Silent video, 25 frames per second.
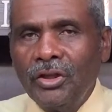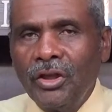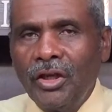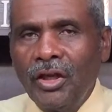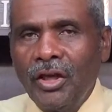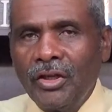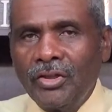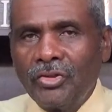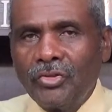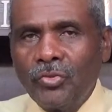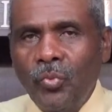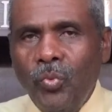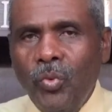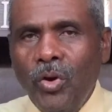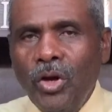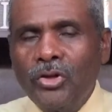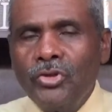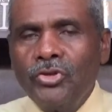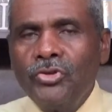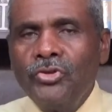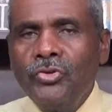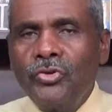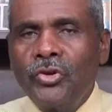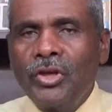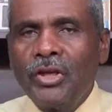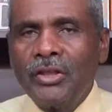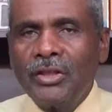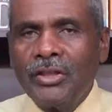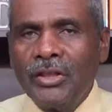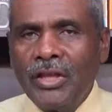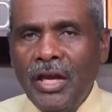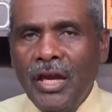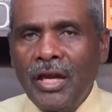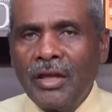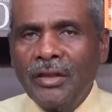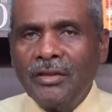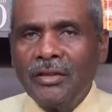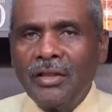is what you can
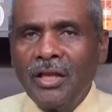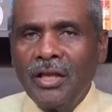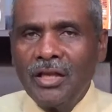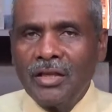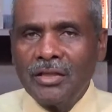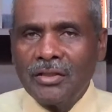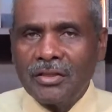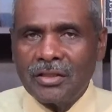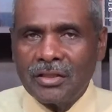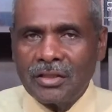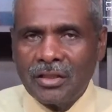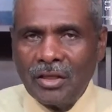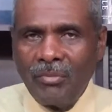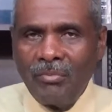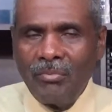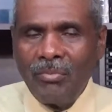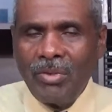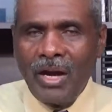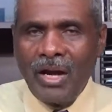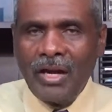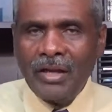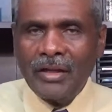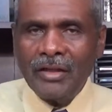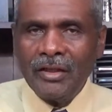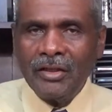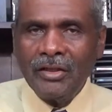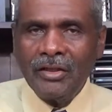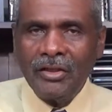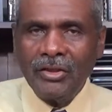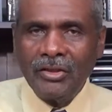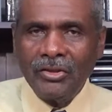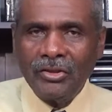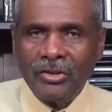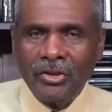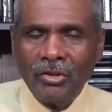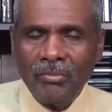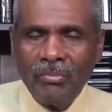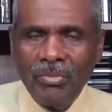get somebody
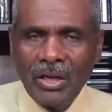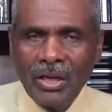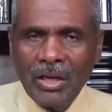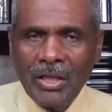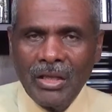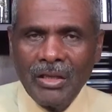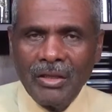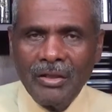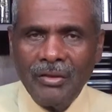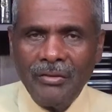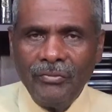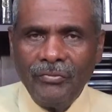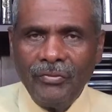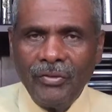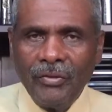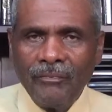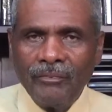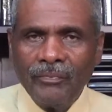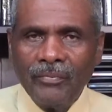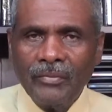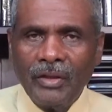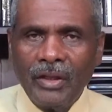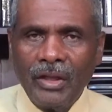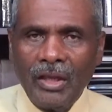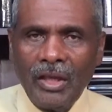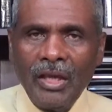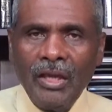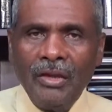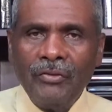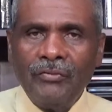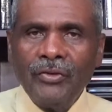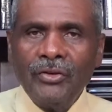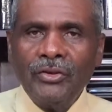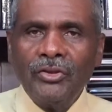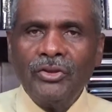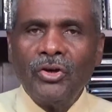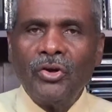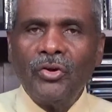to believe,
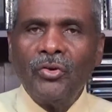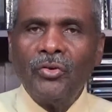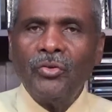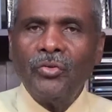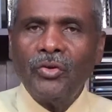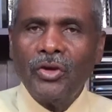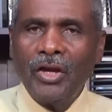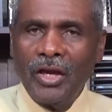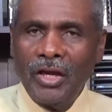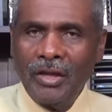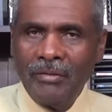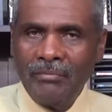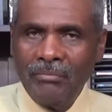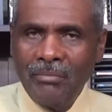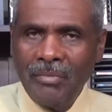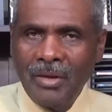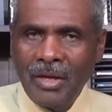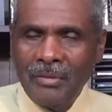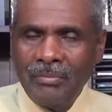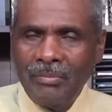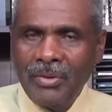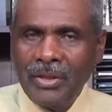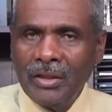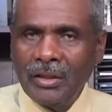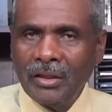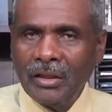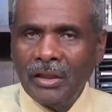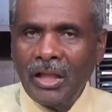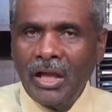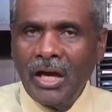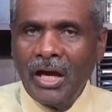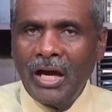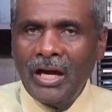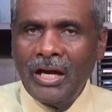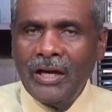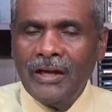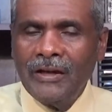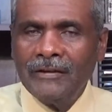even though it may be a
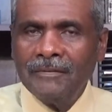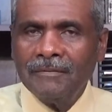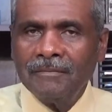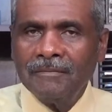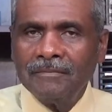lie.